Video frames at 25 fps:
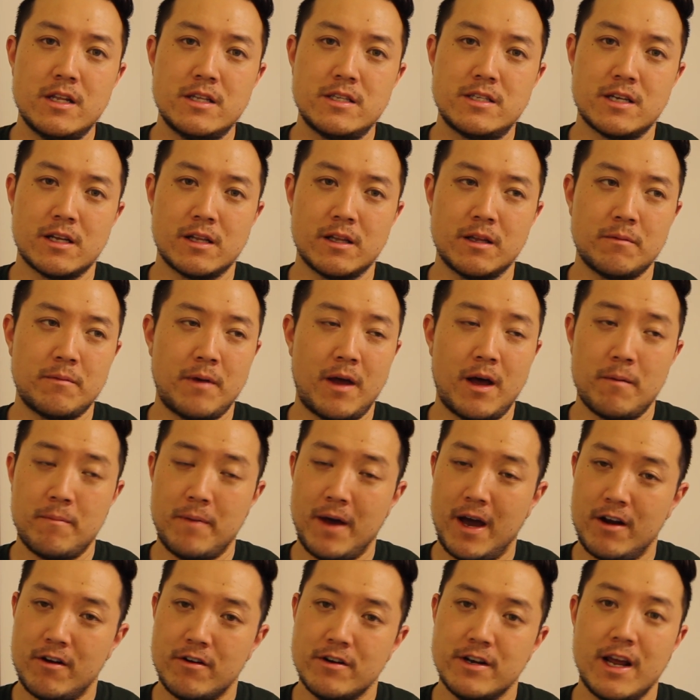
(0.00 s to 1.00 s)
tell them how
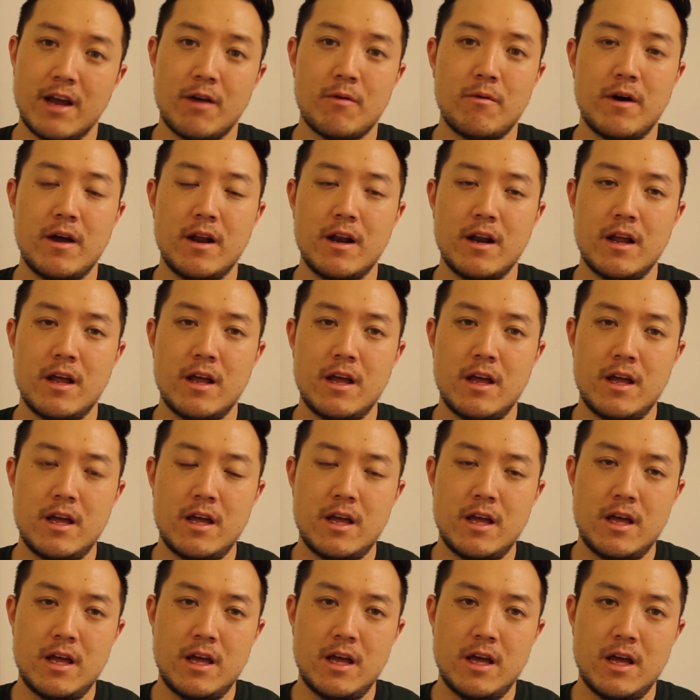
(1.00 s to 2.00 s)
bad your day went,
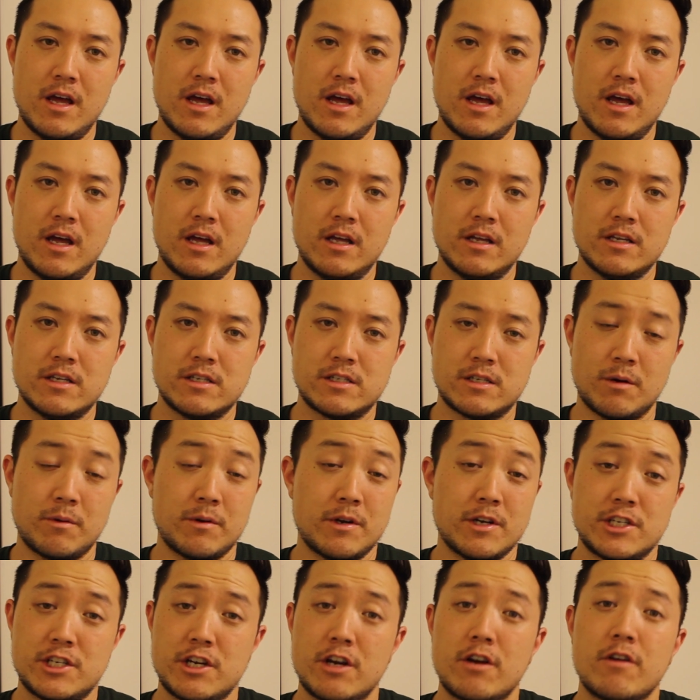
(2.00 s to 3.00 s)
someone
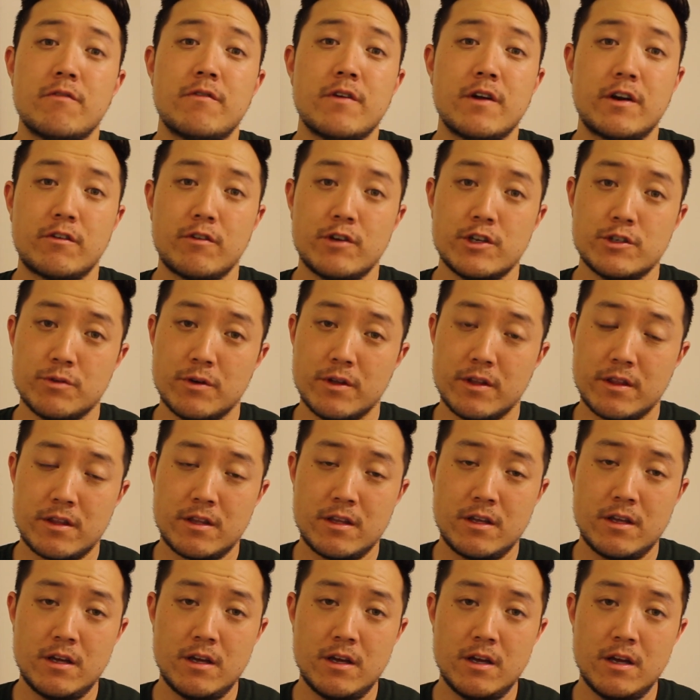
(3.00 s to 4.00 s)
to share your victories with,
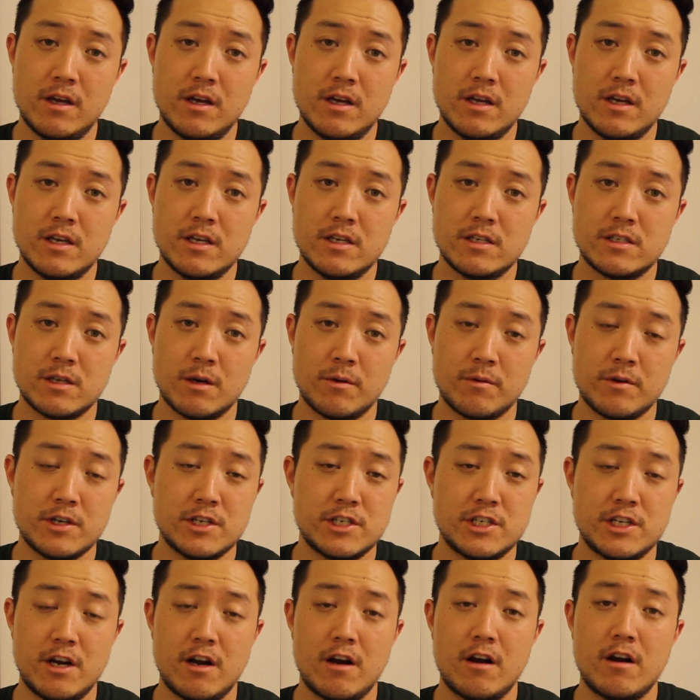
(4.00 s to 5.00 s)
someone to
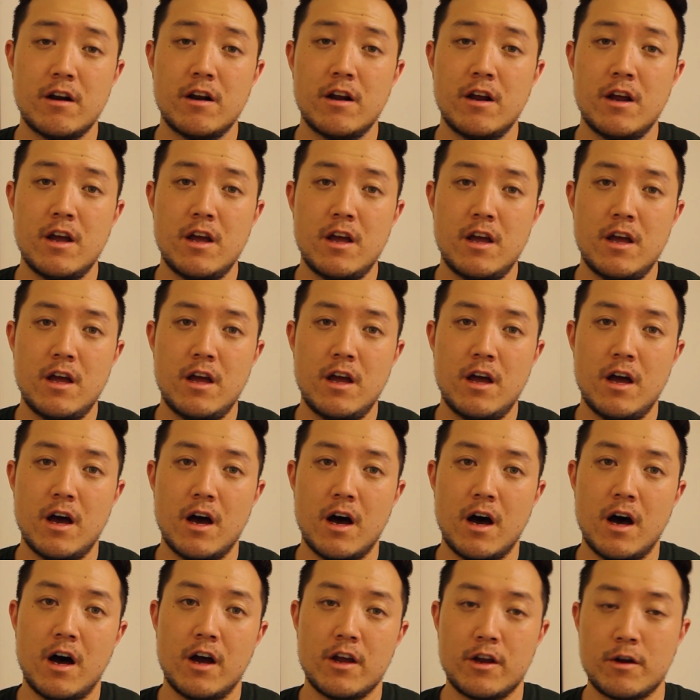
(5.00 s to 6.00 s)
share
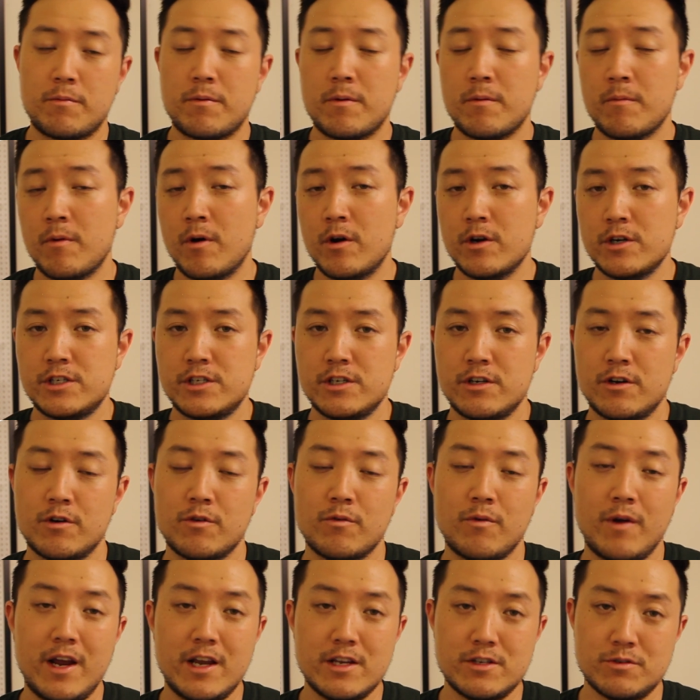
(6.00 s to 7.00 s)
your promotion or
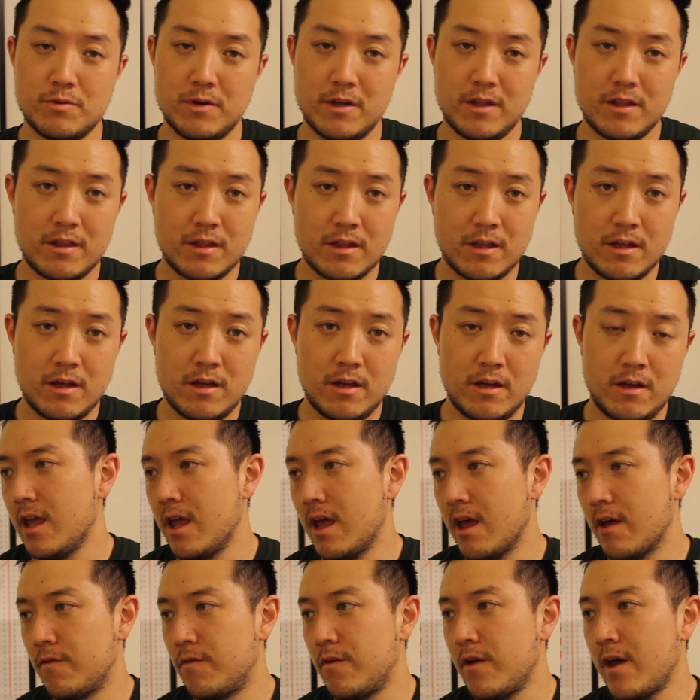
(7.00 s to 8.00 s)
raise with.
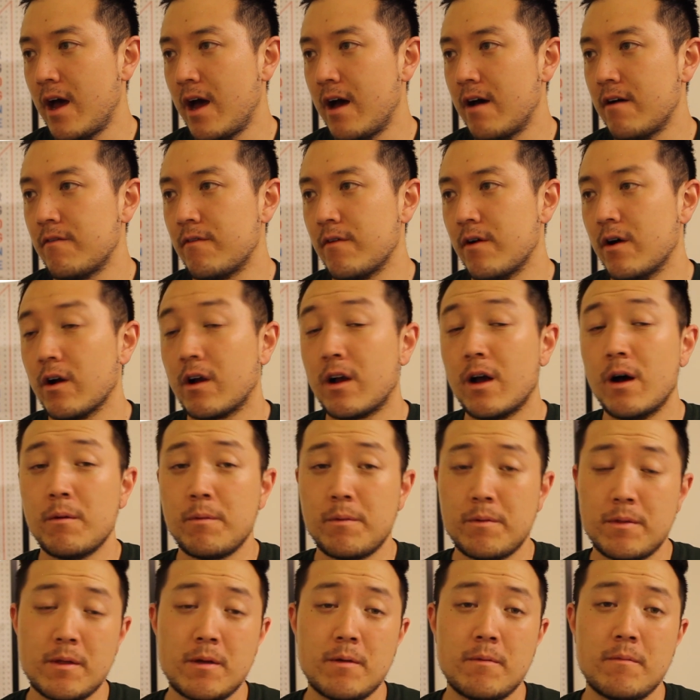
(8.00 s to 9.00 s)
If you have a
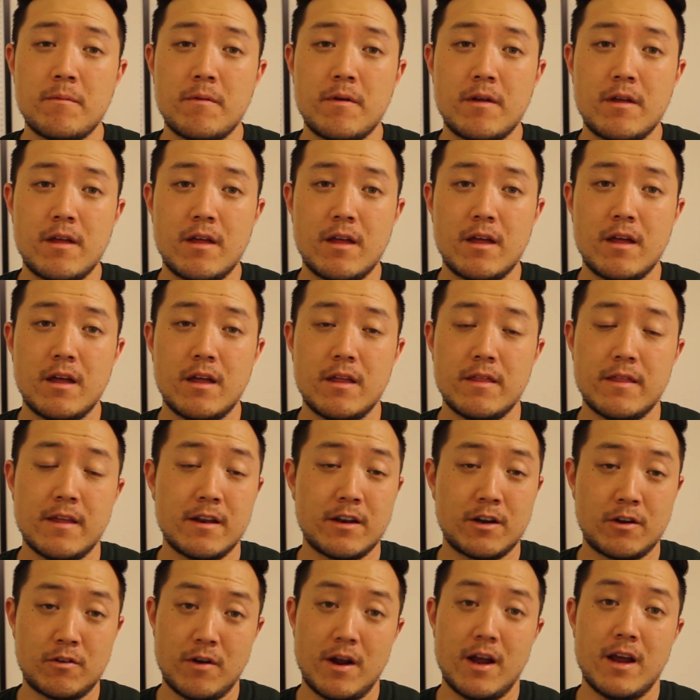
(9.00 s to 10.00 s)
couple of them,
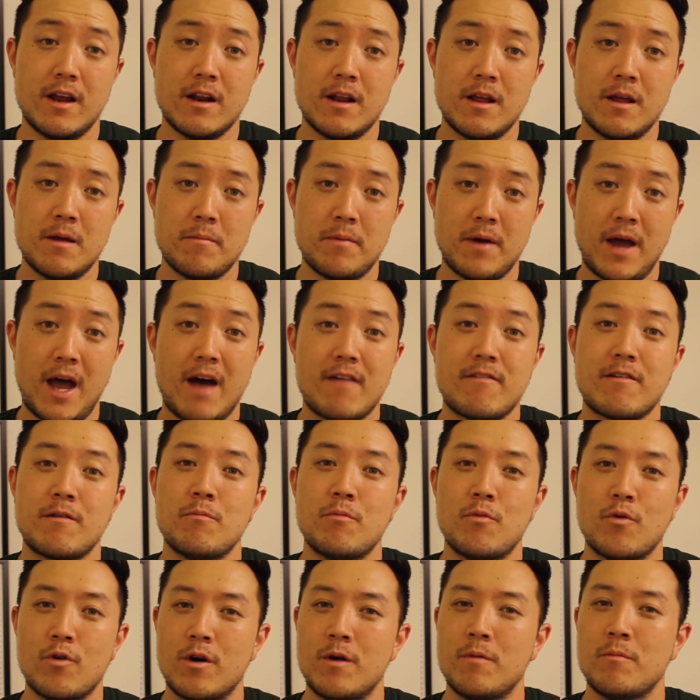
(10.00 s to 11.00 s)
then great, but having
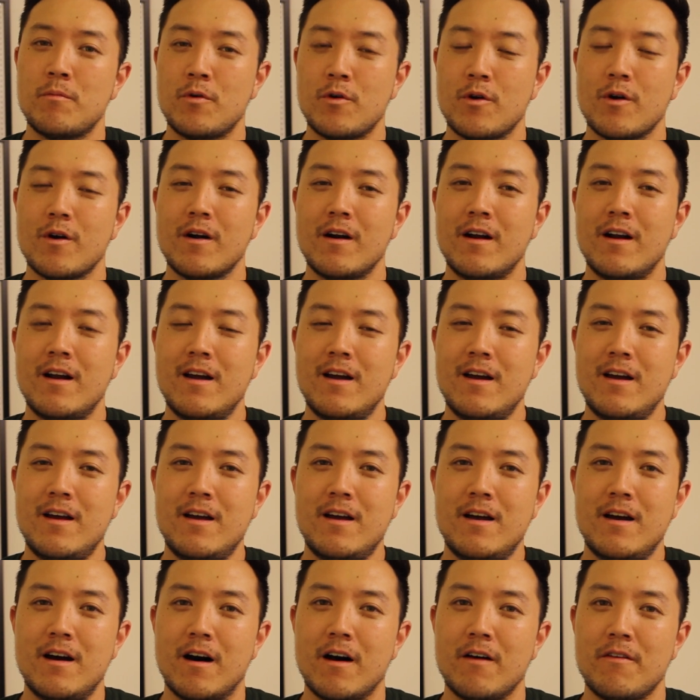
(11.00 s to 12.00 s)
more and more
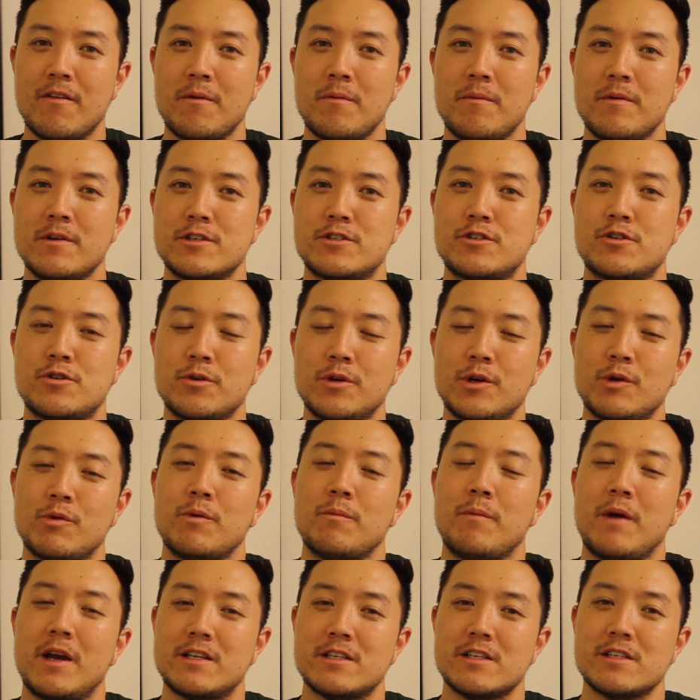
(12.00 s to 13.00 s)
of them is truly
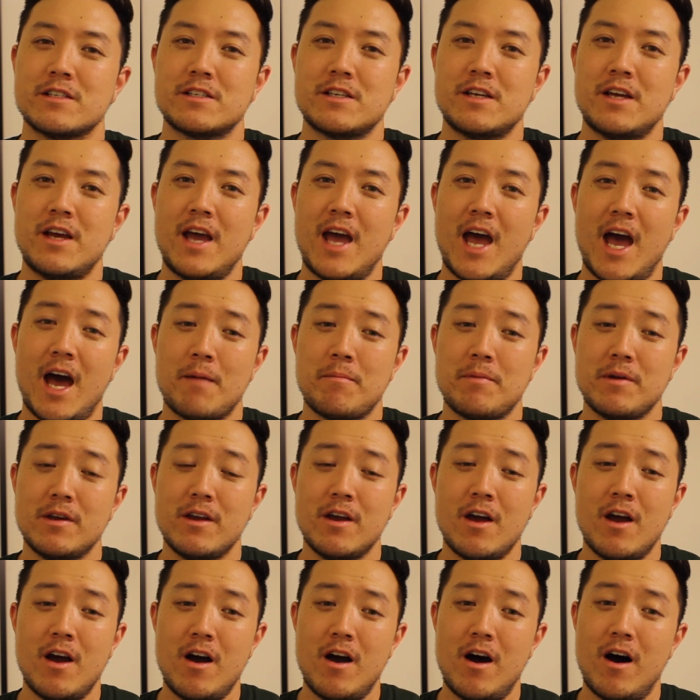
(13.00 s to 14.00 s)
what makes us
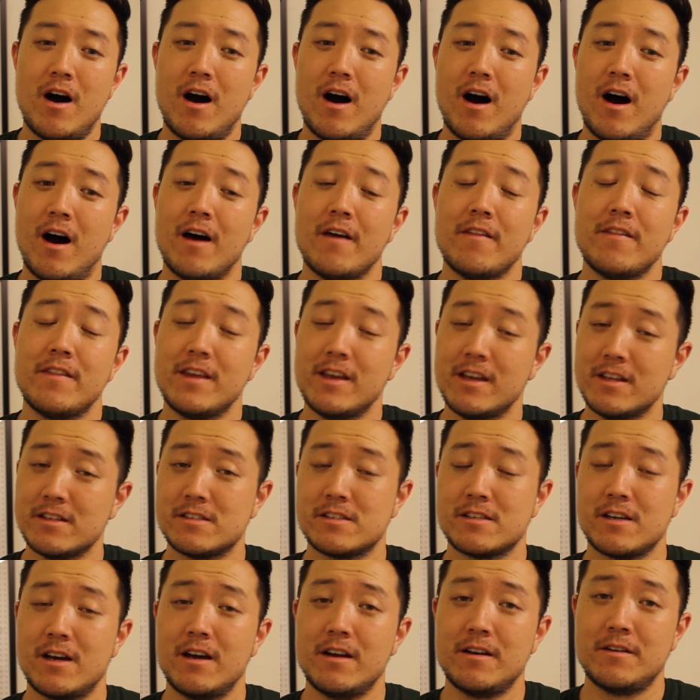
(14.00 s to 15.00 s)
happy on the
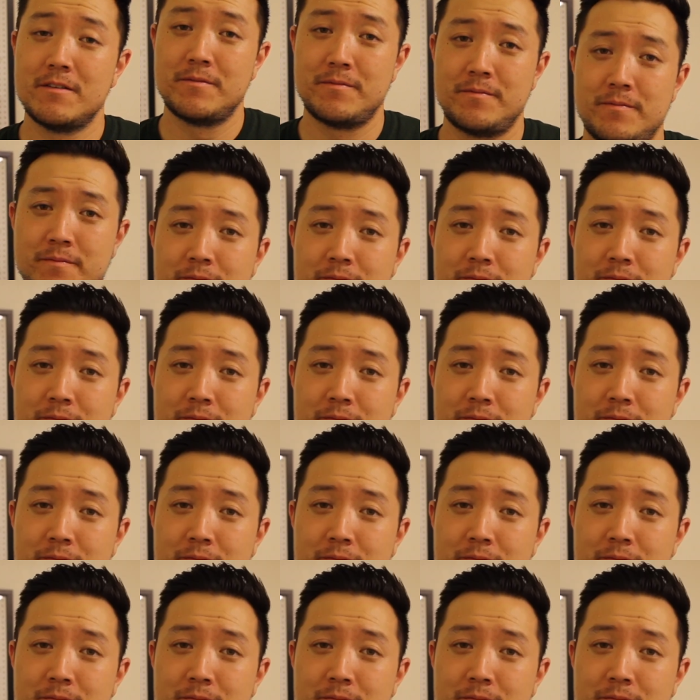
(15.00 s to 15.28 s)
inside.